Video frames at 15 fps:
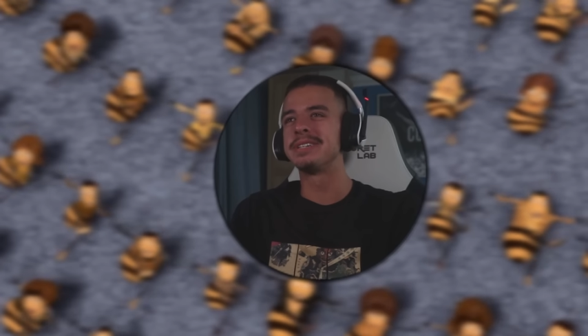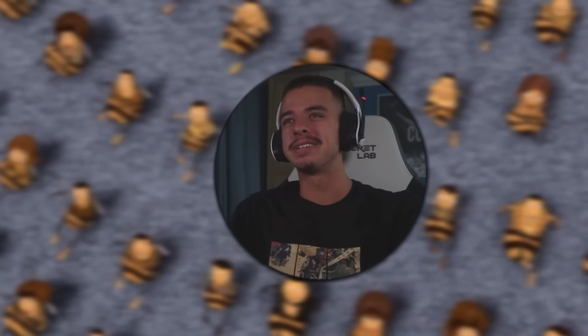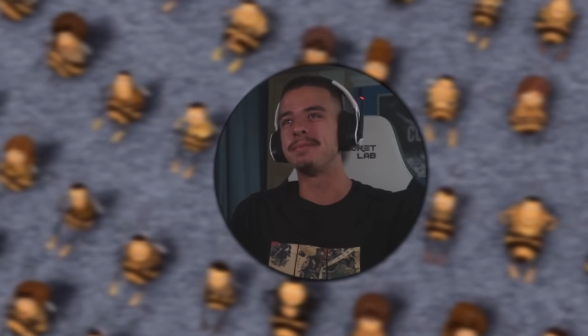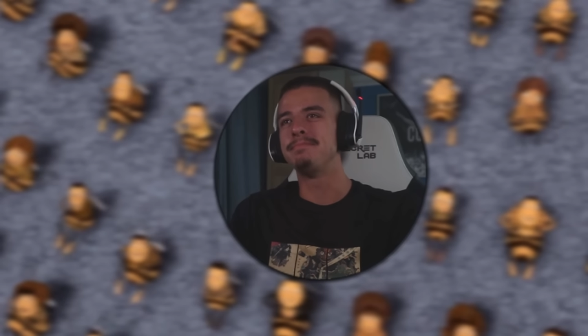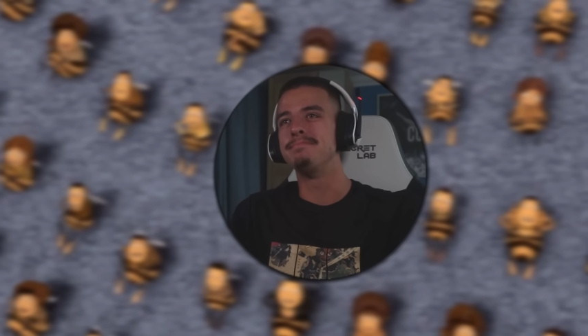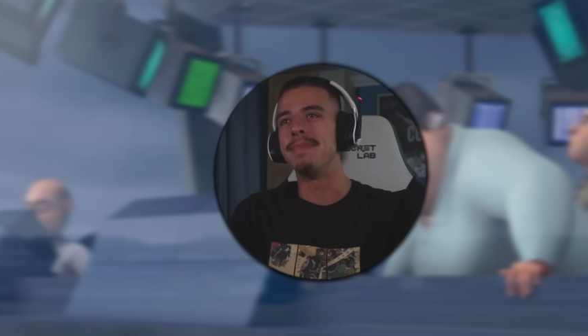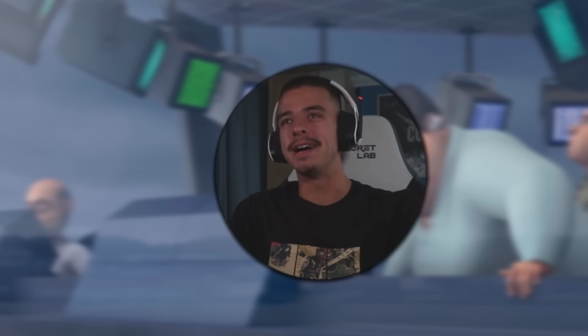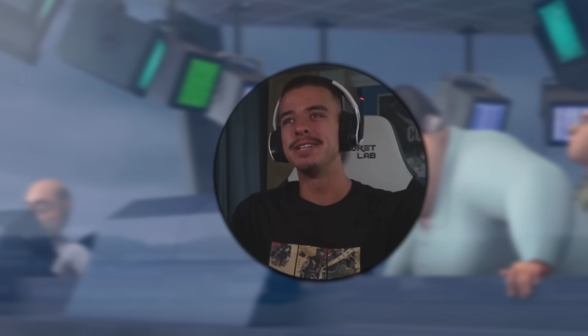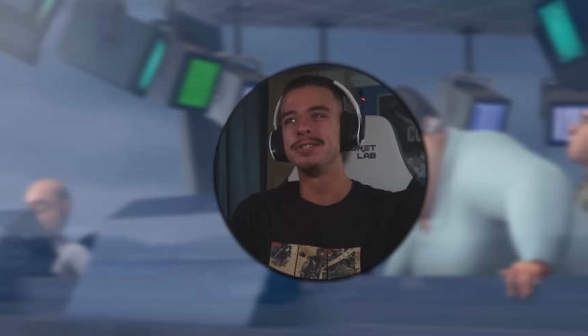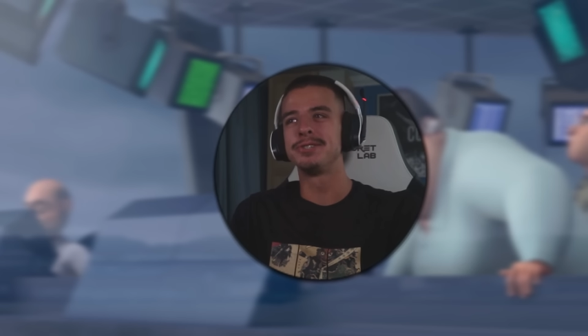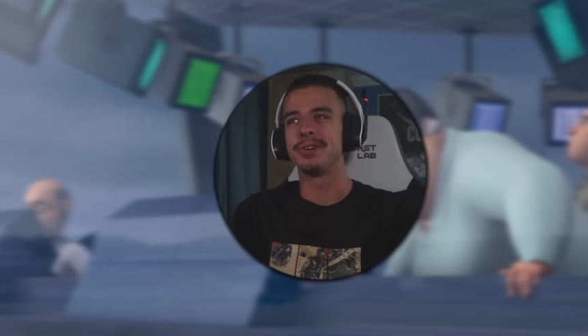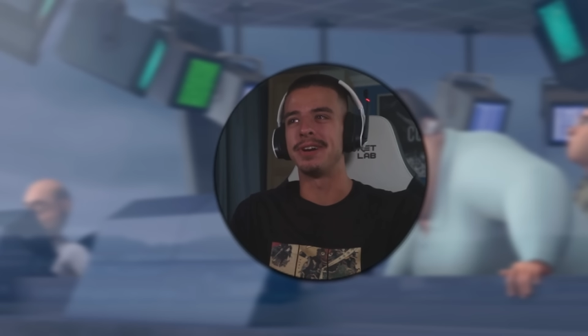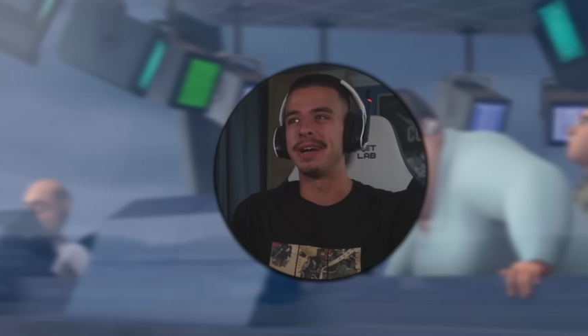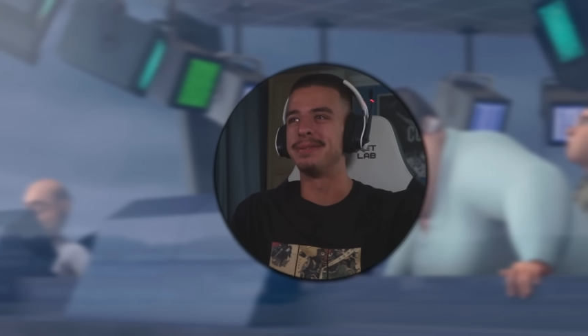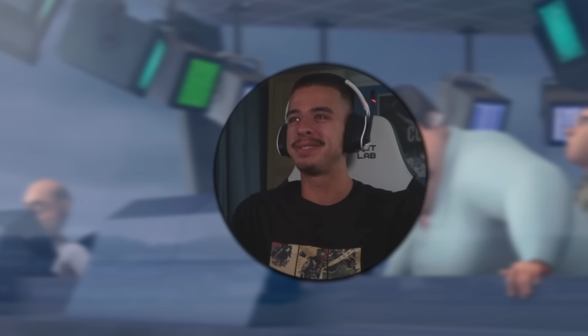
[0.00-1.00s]
doing some
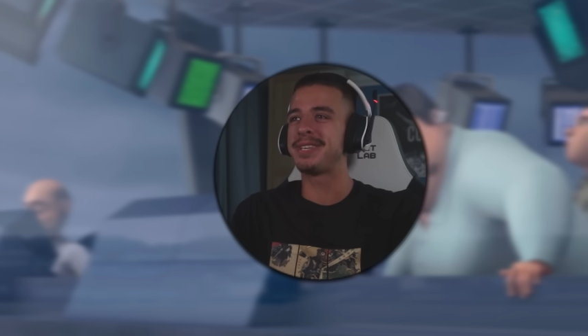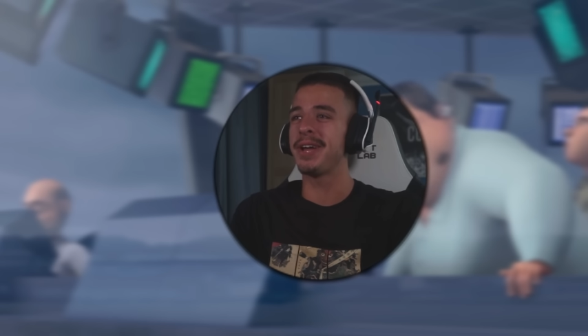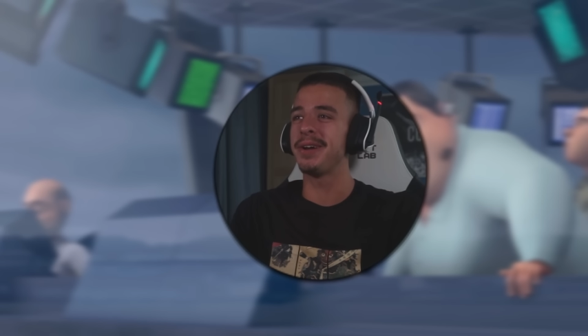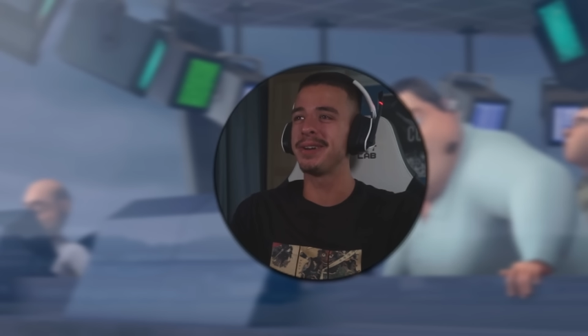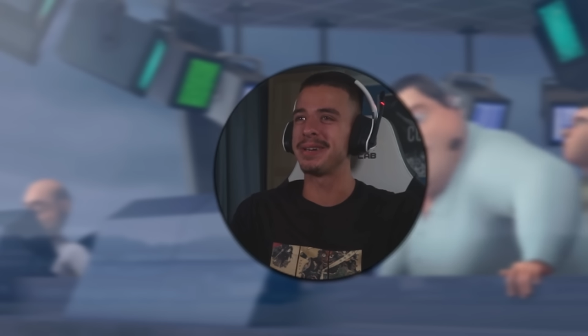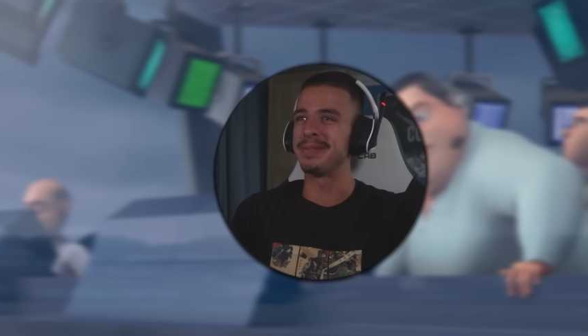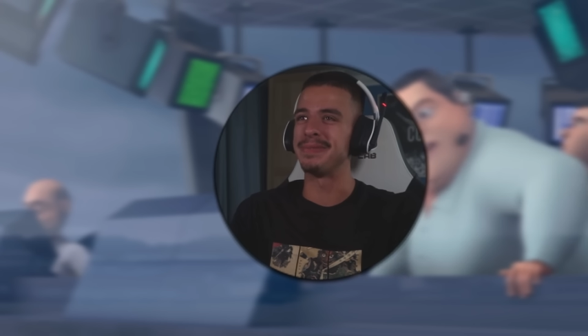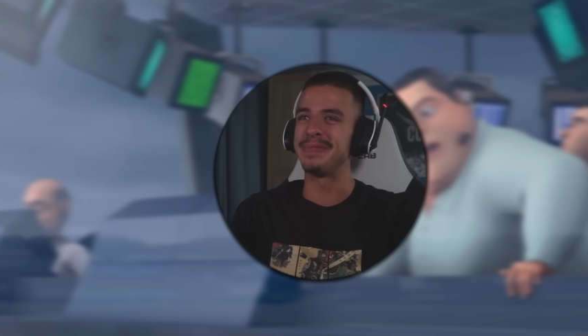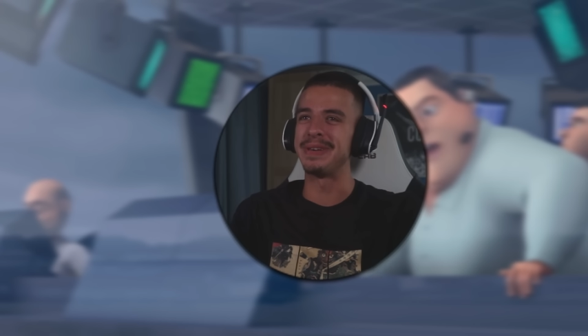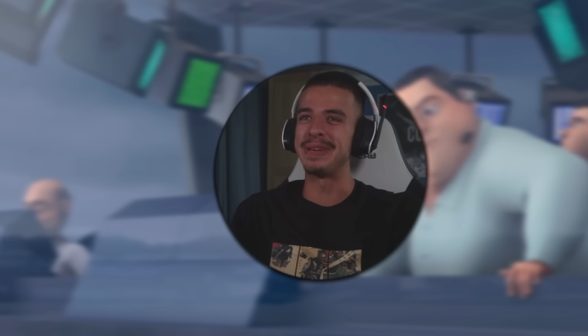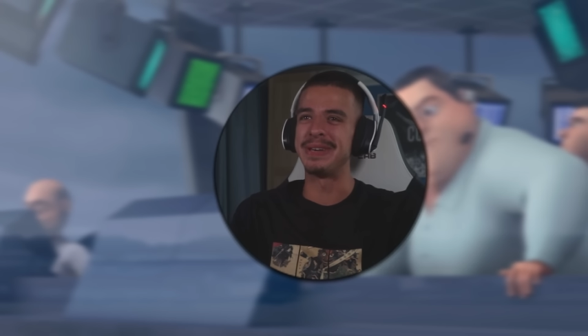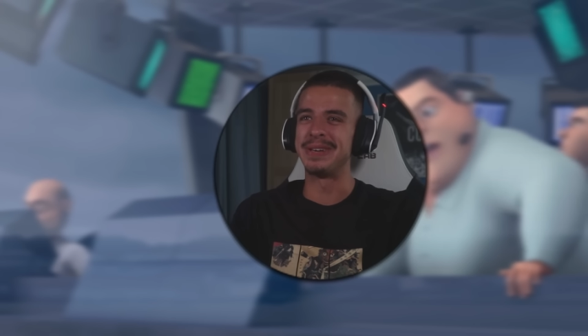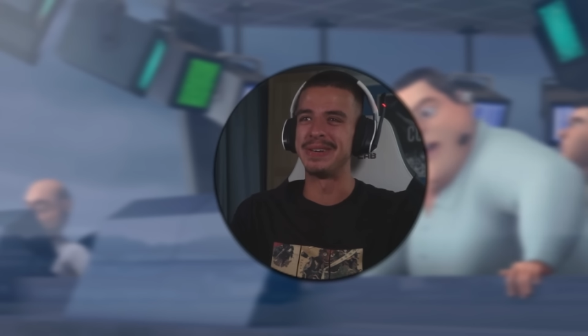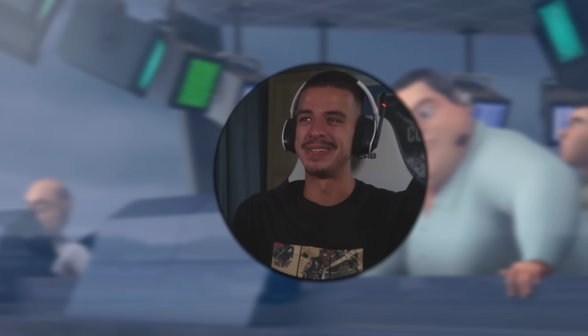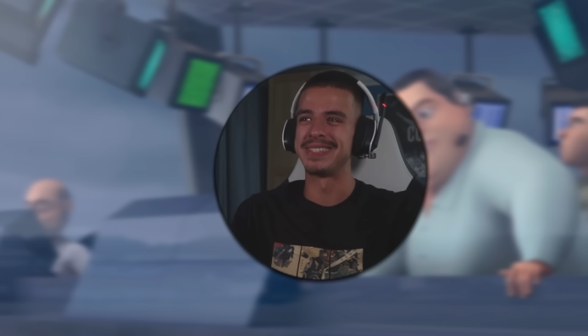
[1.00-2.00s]
mantra. I'm so
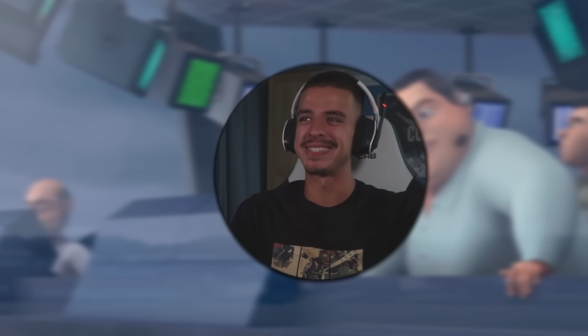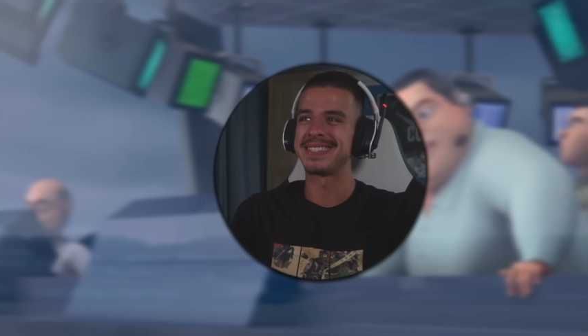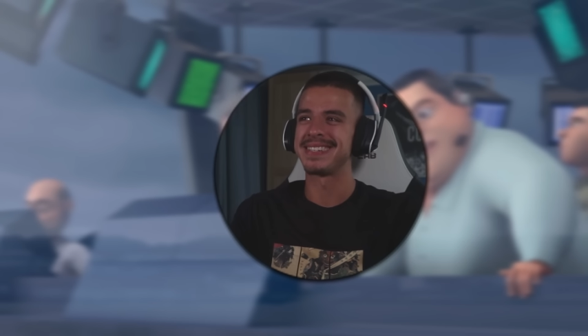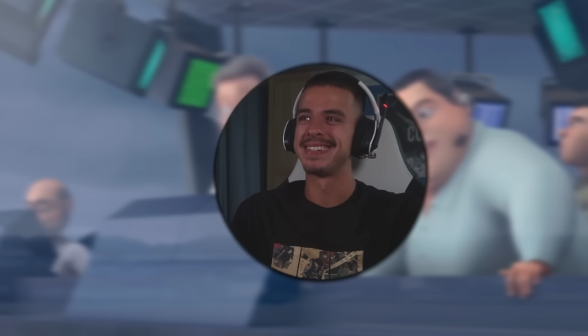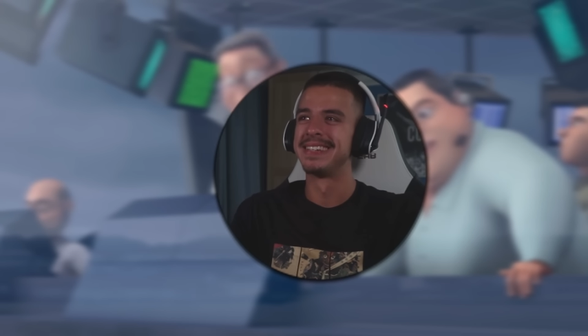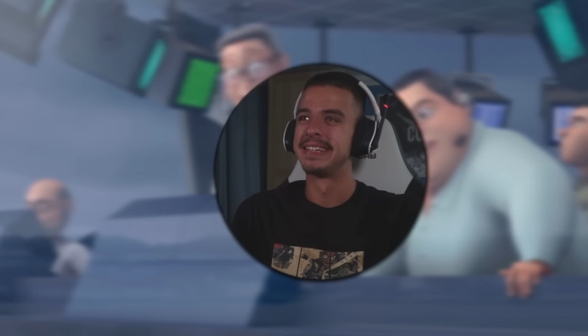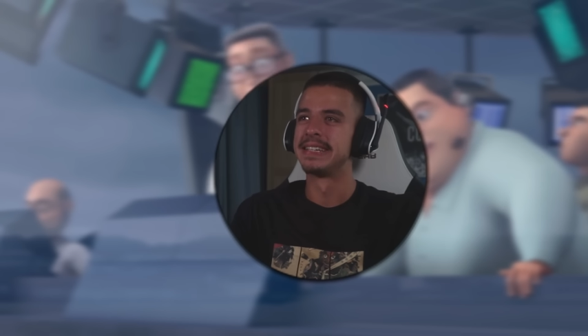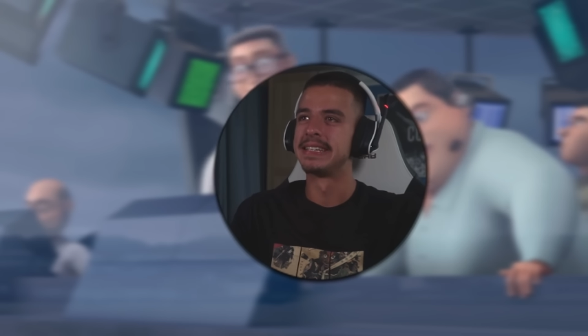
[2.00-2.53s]
confused.